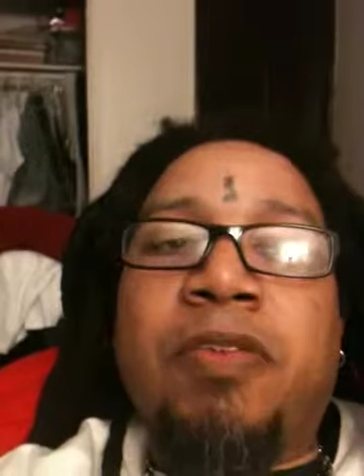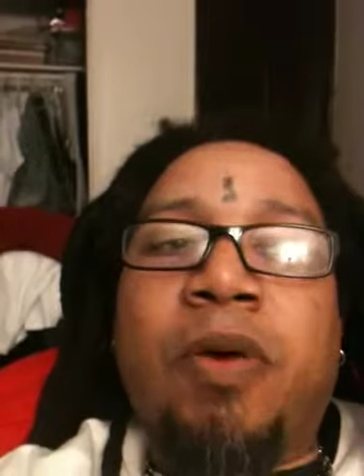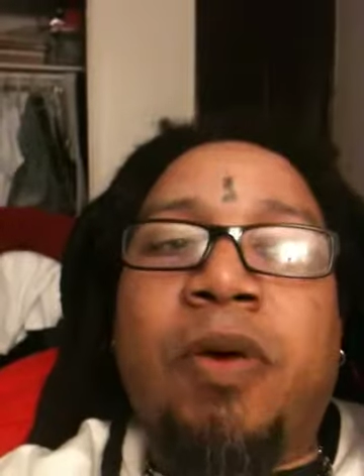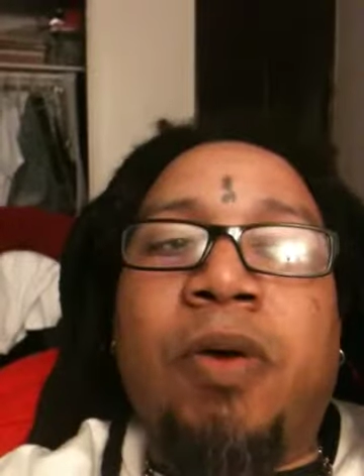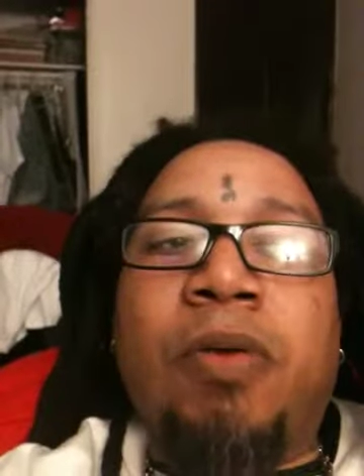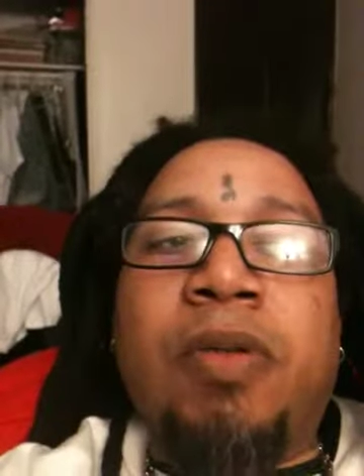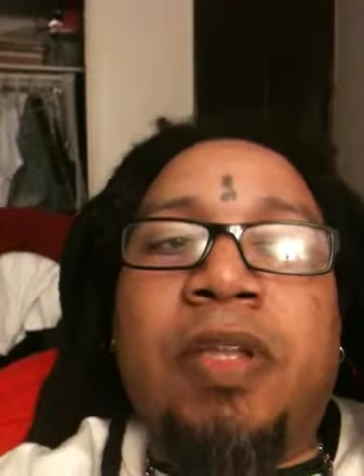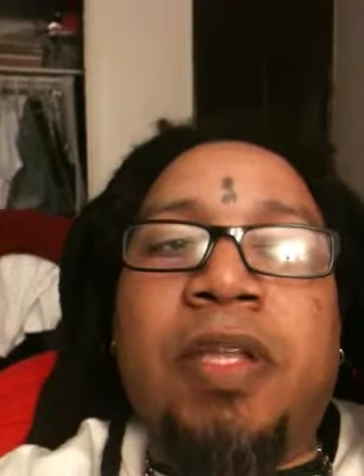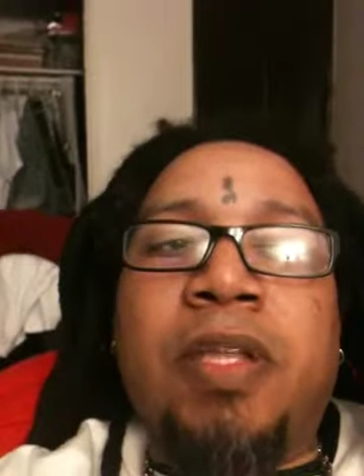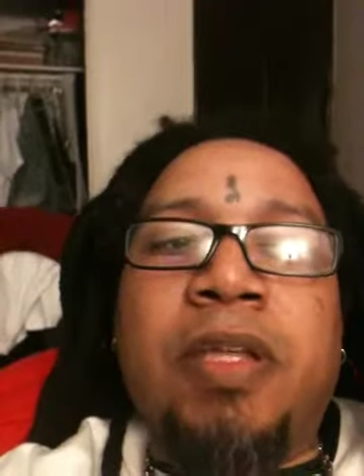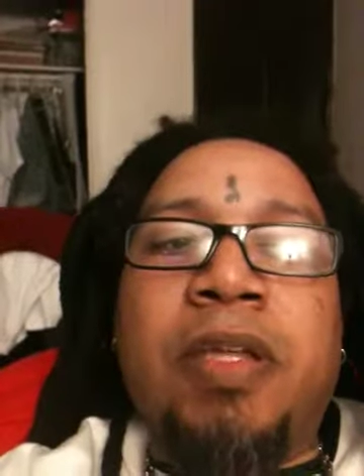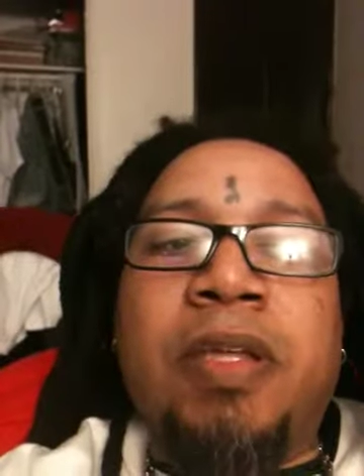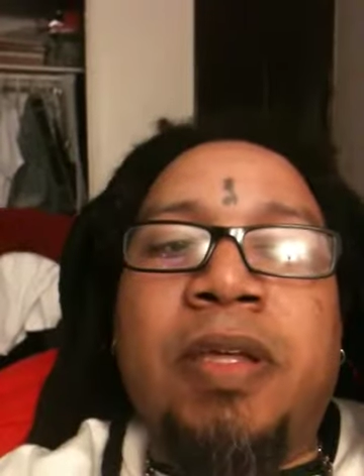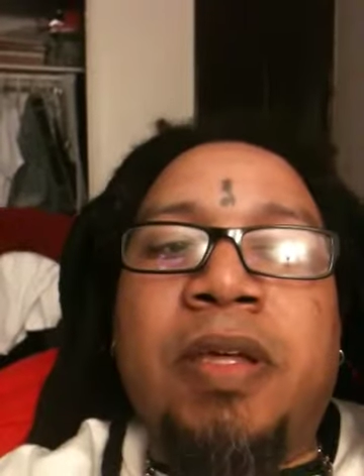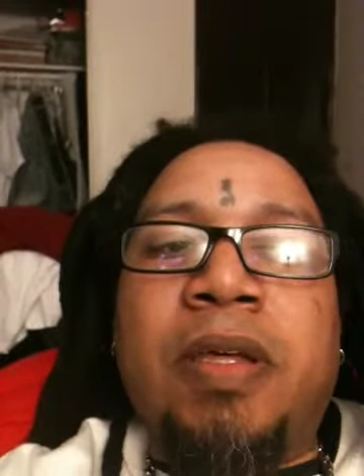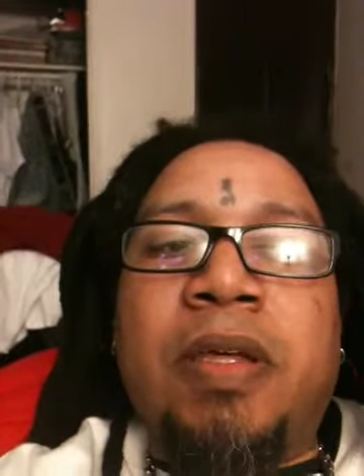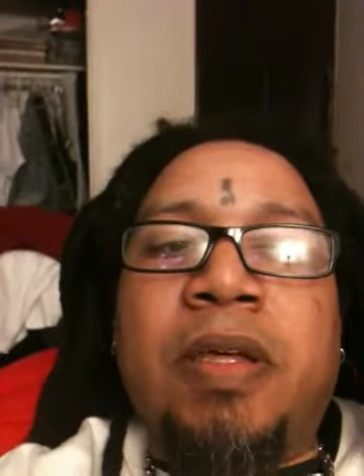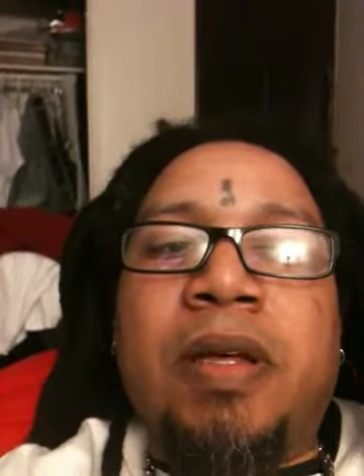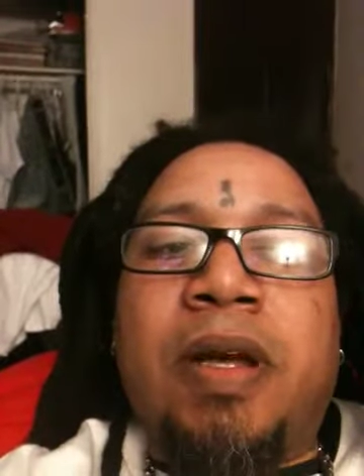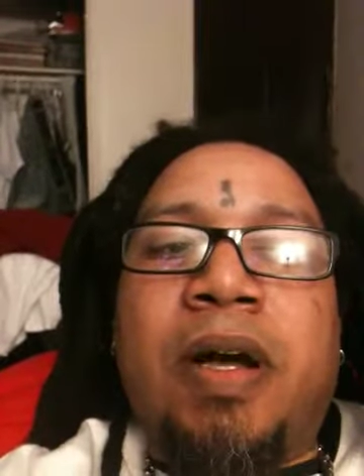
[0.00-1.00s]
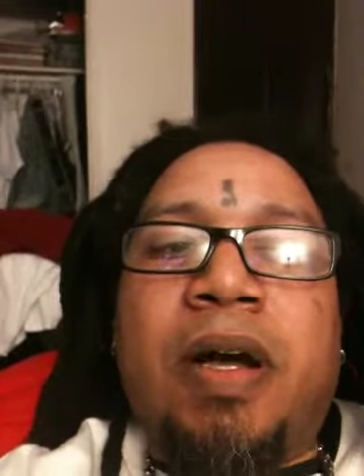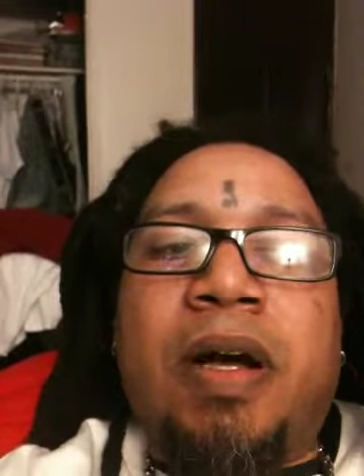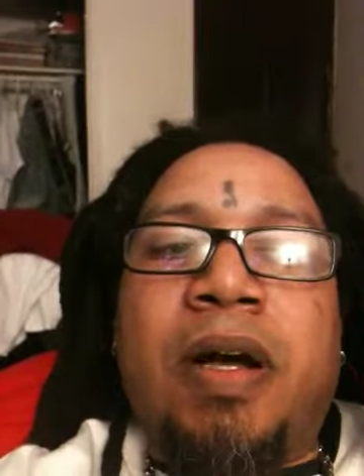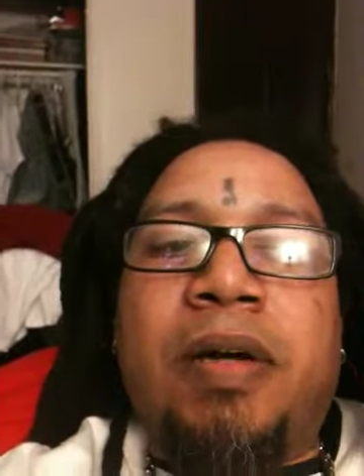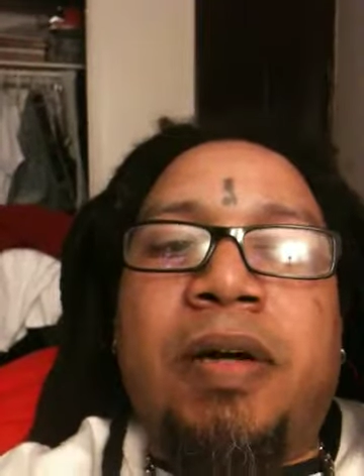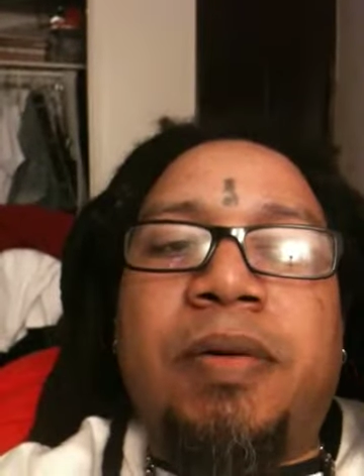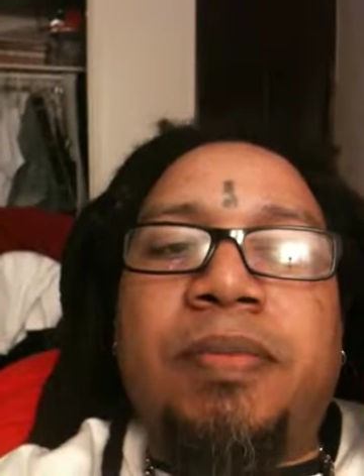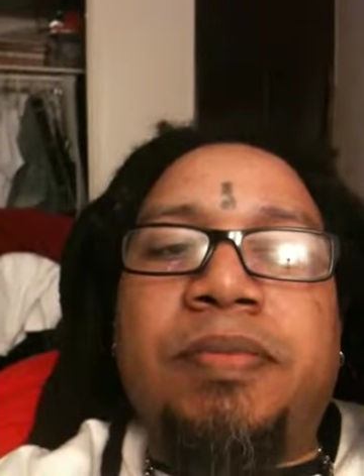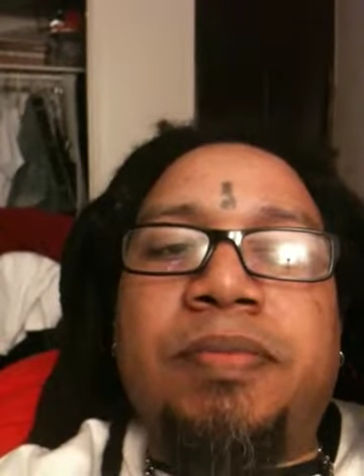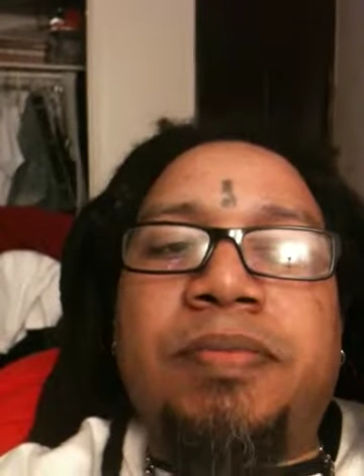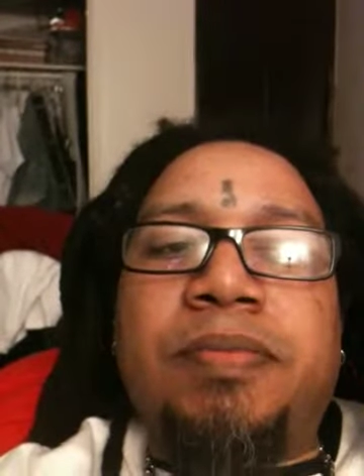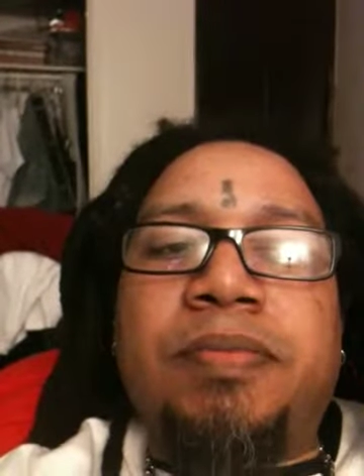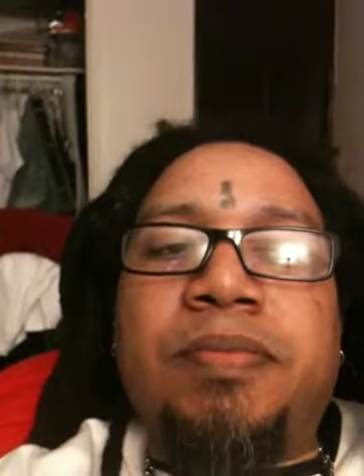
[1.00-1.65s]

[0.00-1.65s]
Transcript: totally um,